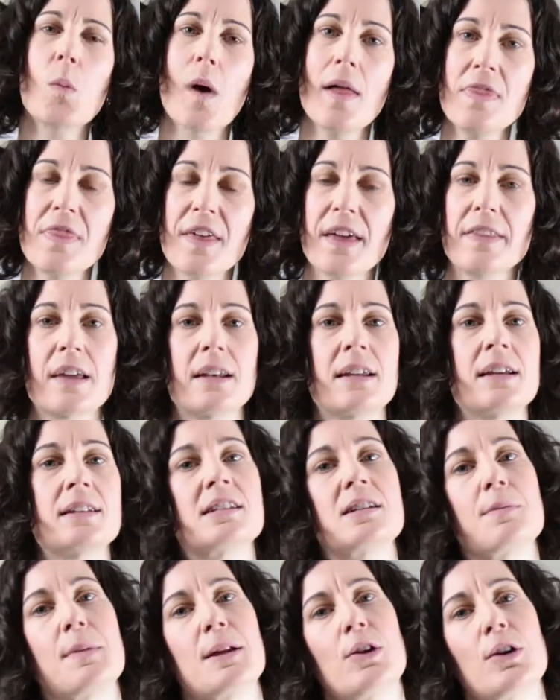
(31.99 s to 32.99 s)
One thing that
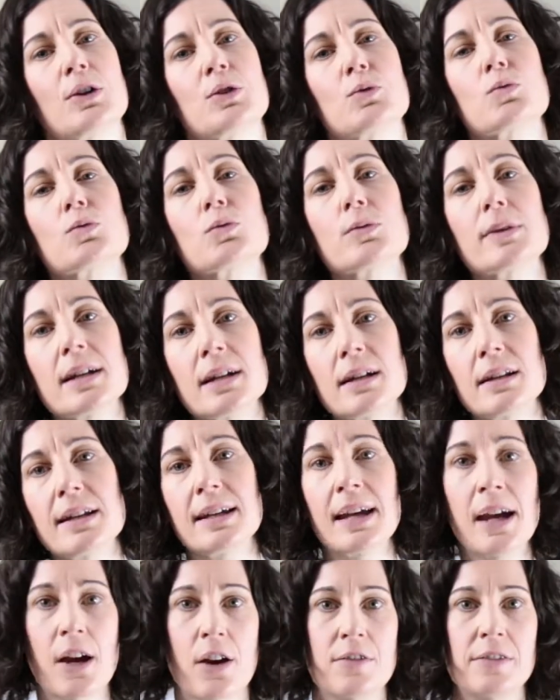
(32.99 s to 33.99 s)
needs to be looked really
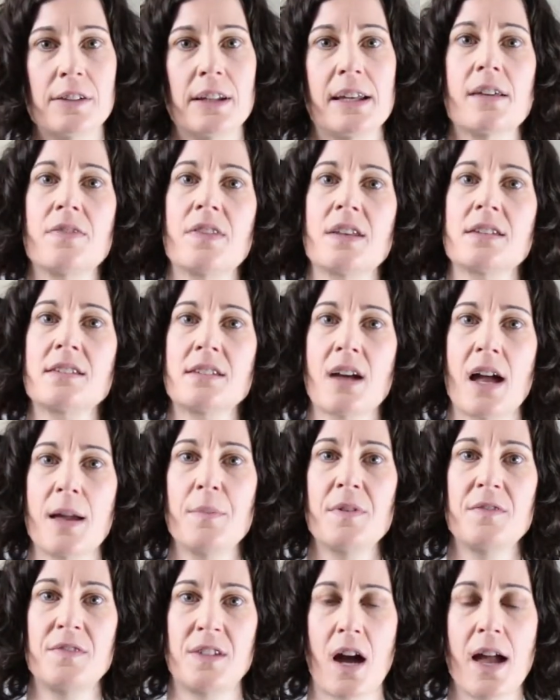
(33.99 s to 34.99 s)
carefully at this
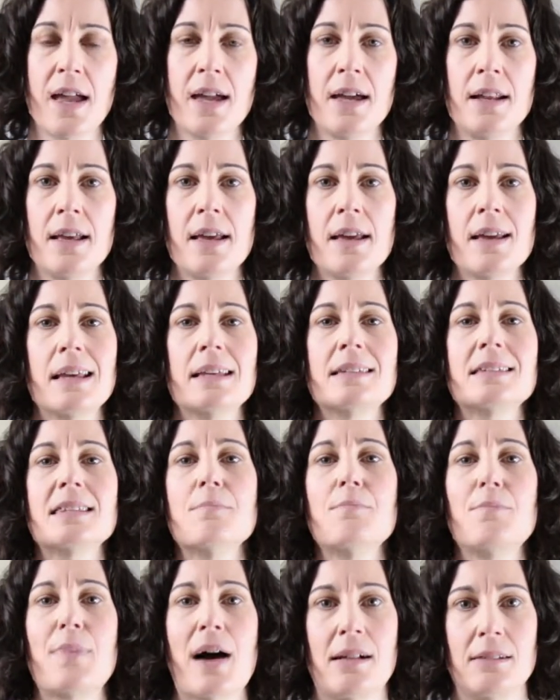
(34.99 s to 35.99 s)
type of diet is
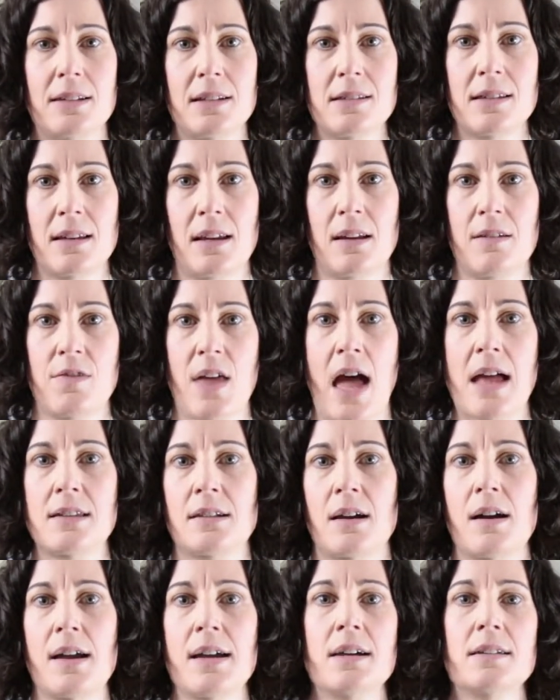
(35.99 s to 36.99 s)
the balancing of that
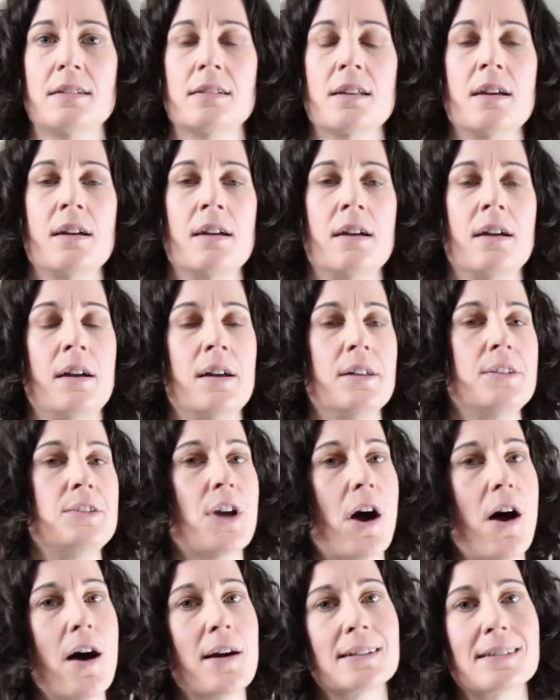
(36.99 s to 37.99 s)
diet.
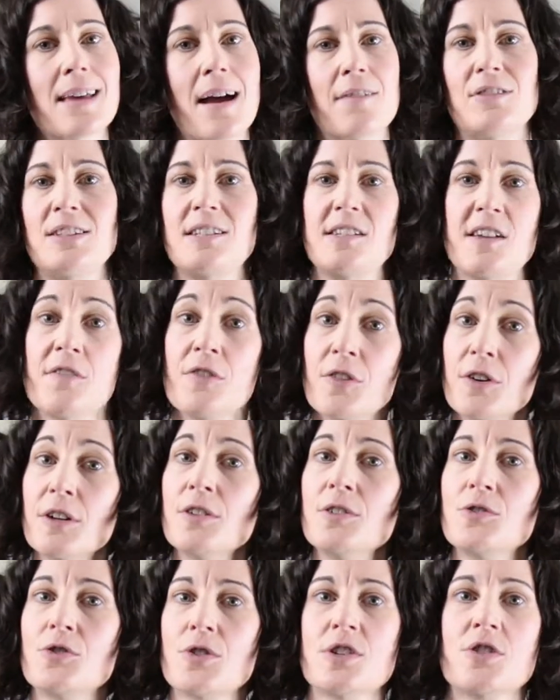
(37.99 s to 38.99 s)
Dogs have
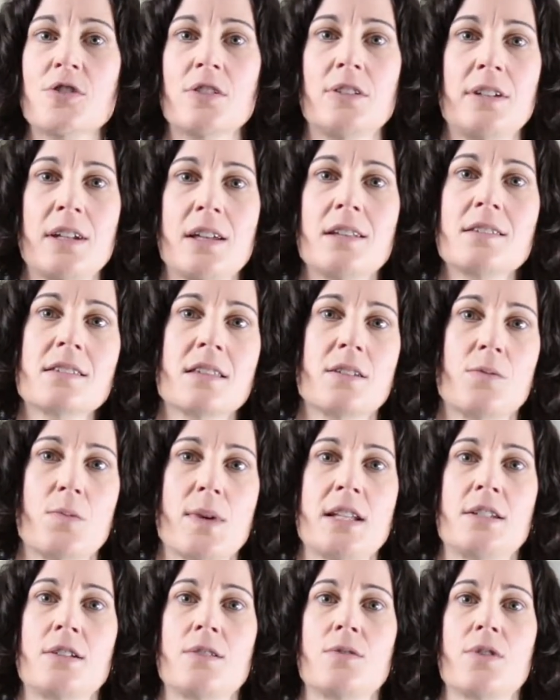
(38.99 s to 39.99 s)
different nutritional needs than
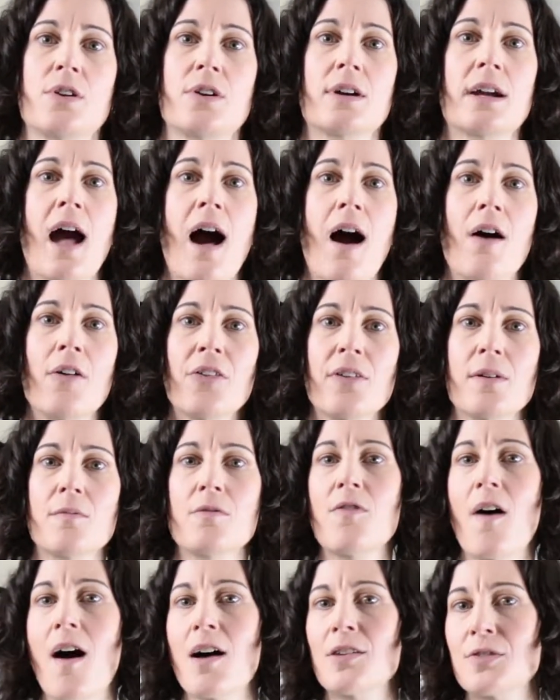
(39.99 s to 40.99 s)
we do. Their
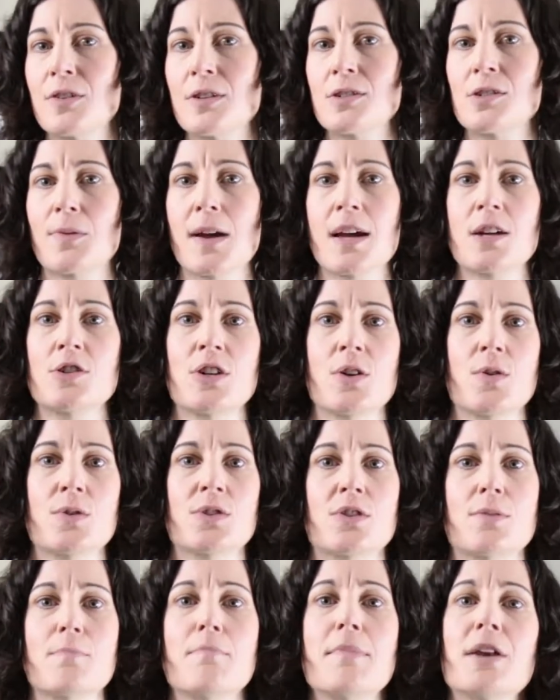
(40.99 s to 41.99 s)
calcium phosphorus
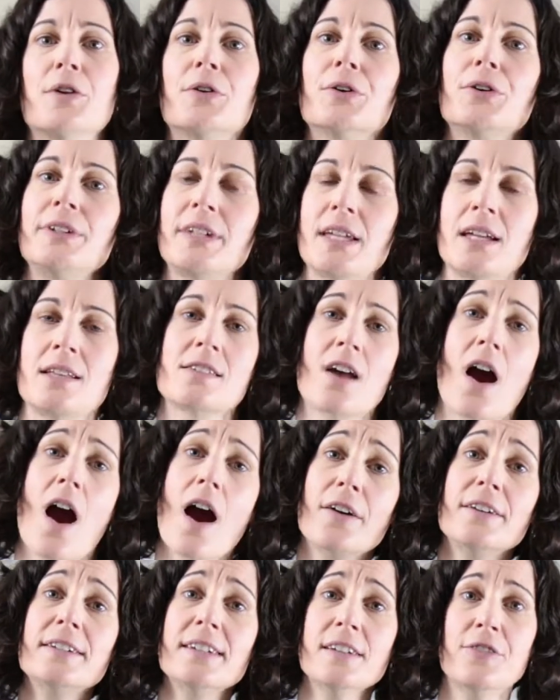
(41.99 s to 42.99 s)
ratios, their mineral needs
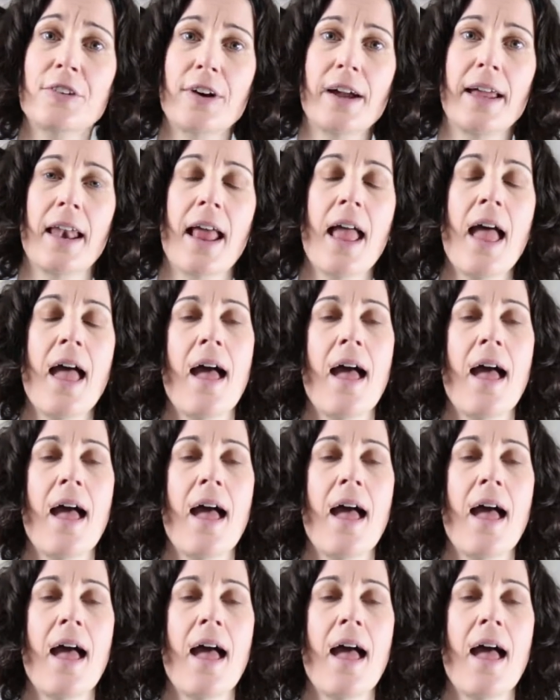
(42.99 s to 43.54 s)
are different.